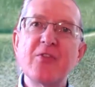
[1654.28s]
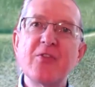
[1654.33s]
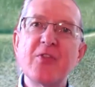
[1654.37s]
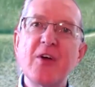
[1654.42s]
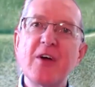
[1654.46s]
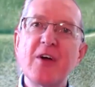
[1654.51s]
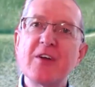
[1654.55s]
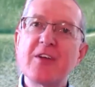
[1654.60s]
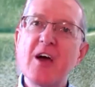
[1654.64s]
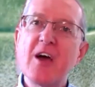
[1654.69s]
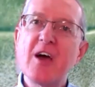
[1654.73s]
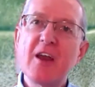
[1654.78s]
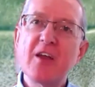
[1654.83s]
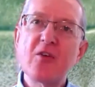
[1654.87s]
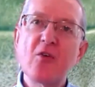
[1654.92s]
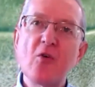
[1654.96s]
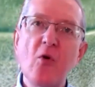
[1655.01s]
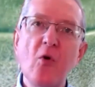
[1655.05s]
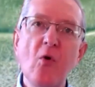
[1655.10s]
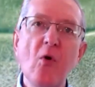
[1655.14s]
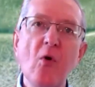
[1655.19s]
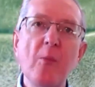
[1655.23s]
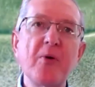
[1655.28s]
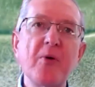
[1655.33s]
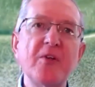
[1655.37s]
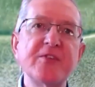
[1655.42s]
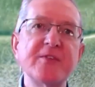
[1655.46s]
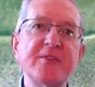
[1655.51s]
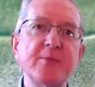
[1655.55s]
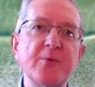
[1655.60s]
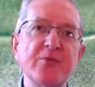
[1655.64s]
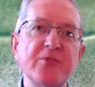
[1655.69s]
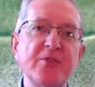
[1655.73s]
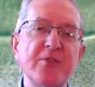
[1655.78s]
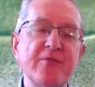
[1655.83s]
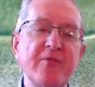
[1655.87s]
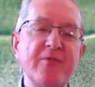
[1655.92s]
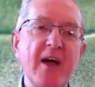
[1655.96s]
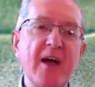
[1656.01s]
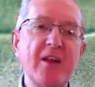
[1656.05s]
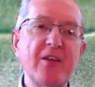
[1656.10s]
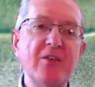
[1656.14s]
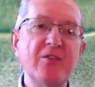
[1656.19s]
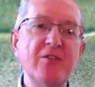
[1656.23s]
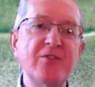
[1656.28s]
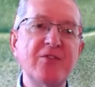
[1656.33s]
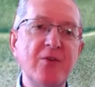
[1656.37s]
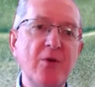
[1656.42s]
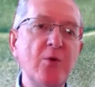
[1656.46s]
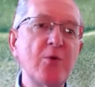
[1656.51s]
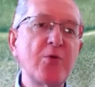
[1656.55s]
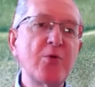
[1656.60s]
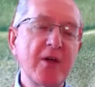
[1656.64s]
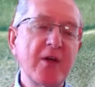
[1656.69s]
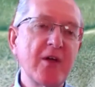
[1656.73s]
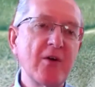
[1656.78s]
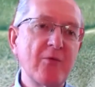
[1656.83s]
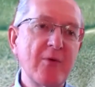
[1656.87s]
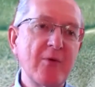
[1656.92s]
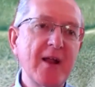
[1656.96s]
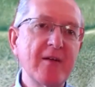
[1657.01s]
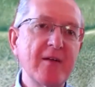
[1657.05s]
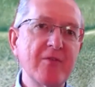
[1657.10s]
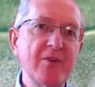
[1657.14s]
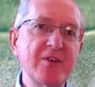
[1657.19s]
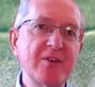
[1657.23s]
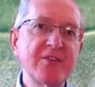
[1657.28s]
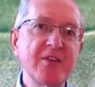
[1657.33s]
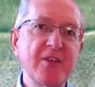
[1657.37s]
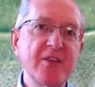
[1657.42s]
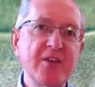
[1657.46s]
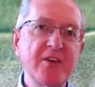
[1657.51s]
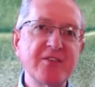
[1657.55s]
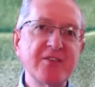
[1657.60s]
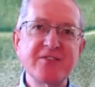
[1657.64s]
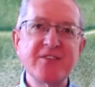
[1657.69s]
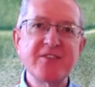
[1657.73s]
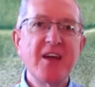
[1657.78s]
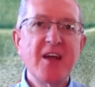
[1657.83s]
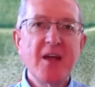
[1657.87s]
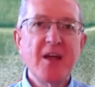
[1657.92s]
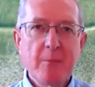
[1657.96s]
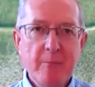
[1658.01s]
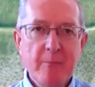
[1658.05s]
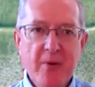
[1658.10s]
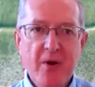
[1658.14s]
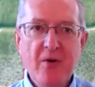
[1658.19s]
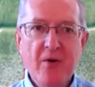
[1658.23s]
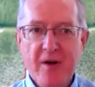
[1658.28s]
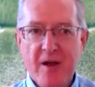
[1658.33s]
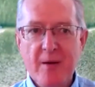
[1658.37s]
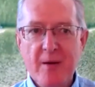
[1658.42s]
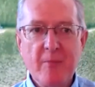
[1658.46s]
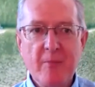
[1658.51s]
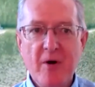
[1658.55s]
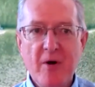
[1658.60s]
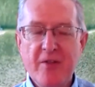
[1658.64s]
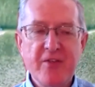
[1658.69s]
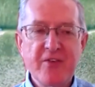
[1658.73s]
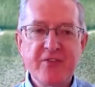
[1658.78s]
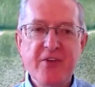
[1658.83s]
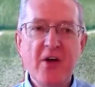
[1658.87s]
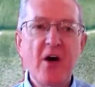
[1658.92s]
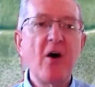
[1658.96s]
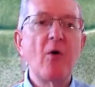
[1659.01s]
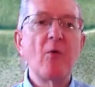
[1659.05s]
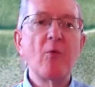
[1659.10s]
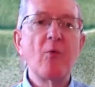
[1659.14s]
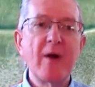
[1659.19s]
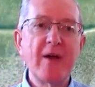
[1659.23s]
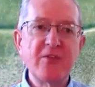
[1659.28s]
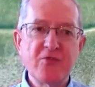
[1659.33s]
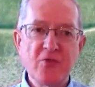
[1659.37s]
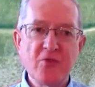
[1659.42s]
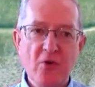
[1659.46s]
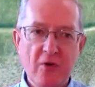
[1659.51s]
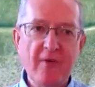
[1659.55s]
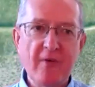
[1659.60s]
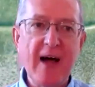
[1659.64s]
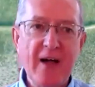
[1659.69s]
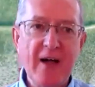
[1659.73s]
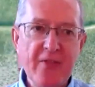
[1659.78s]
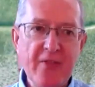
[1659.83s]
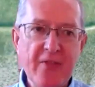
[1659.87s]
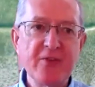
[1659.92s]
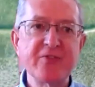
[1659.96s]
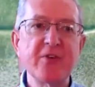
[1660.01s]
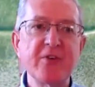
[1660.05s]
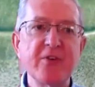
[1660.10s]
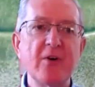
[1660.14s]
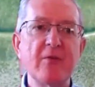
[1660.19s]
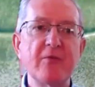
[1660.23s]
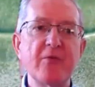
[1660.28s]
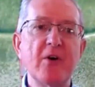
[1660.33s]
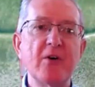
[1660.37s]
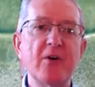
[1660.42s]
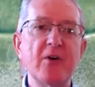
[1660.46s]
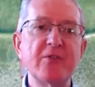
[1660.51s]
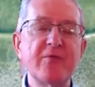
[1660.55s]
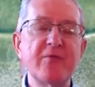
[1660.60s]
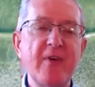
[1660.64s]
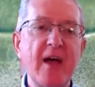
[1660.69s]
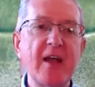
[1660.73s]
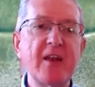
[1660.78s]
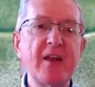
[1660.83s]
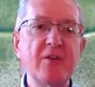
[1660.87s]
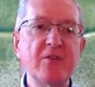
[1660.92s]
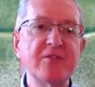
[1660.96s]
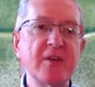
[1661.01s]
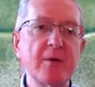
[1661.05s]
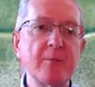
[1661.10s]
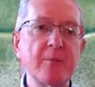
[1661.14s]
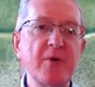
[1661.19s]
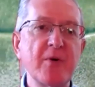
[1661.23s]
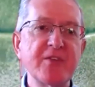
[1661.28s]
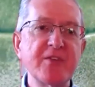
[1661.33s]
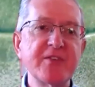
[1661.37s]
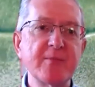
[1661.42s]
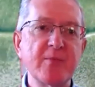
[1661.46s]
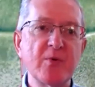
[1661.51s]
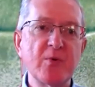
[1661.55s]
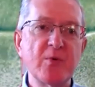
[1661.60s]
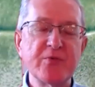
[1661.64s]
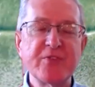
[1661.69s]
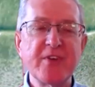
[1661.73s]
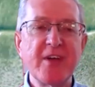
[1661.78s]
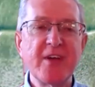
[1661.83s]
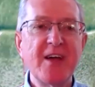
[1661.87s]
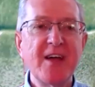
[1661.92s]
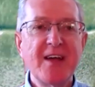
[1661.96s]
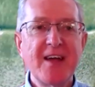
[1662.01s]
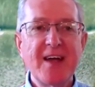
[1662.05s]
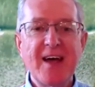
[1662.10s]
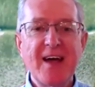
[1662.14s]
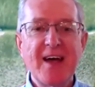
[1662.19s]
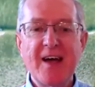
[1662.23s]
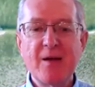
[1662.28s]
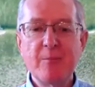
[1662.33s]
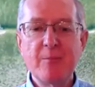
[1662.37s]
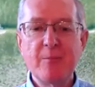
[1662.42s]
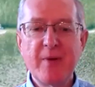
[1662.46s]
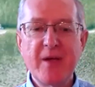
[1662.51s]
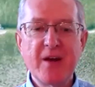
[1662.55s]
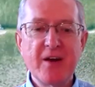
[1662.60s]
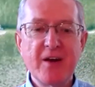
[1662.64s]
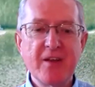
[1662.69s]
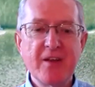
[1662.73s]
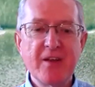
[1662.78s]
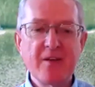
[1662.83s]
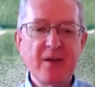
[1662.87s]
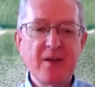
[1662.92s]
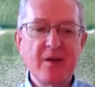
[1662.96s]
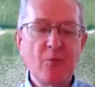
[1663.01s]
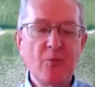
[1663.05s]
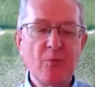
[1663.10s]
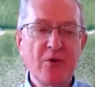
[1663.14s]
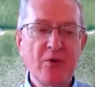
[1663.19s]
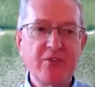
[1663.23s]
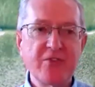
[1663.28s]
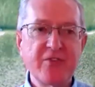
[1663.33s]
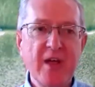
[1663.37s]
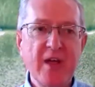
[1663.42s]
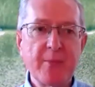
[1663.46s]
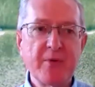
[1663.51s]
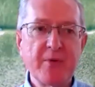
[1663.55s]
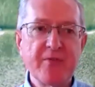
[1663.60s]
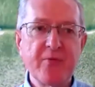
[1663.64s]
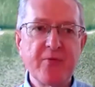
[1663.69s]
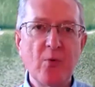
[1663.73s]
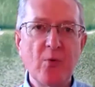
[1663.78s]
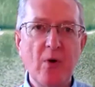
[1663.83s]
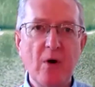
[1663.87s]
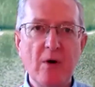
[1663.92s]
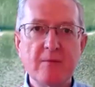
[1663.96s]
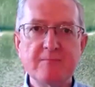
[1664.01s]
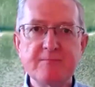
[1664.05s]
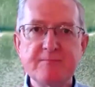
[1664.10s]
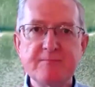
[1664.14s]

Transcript: the kind of core principles and values you think are relevant to this, bearing in mind there's a whole range of others of those values and principles embedded in what's in Chapter 4?